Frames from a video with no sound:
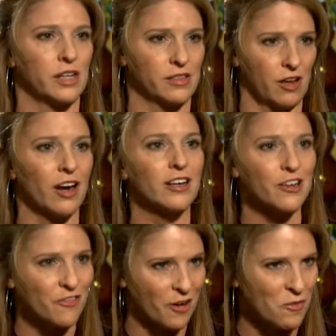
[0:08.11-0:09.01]
I thought
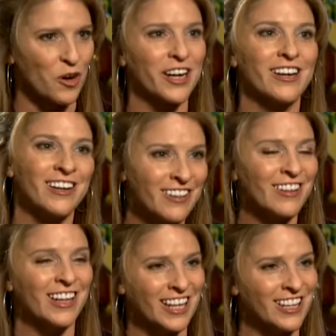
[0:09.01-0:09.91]
if I'm working in,
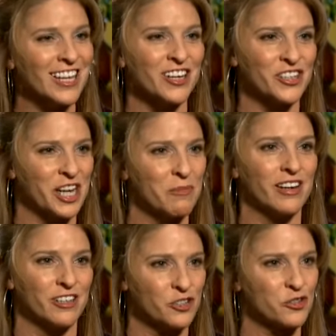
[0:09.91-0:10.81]
in the entertainment
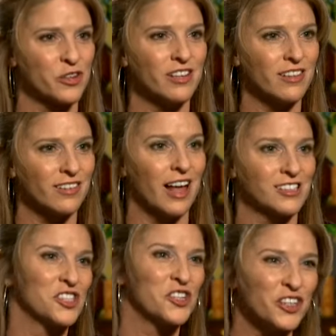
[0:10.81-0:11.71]
industry, then
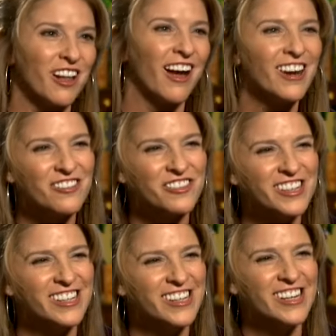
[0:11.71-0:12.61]
that's the good life.
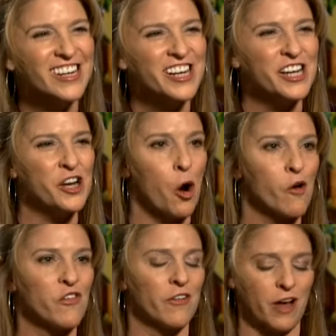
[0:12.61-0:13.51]
You know,
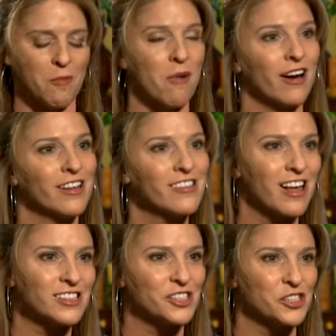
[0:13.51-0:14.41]
if I've got money,
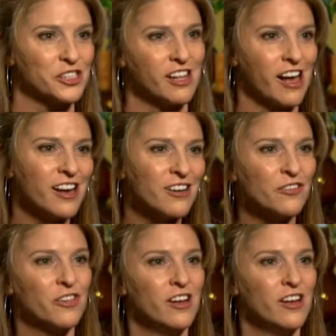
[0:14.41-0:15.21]
that's the good life.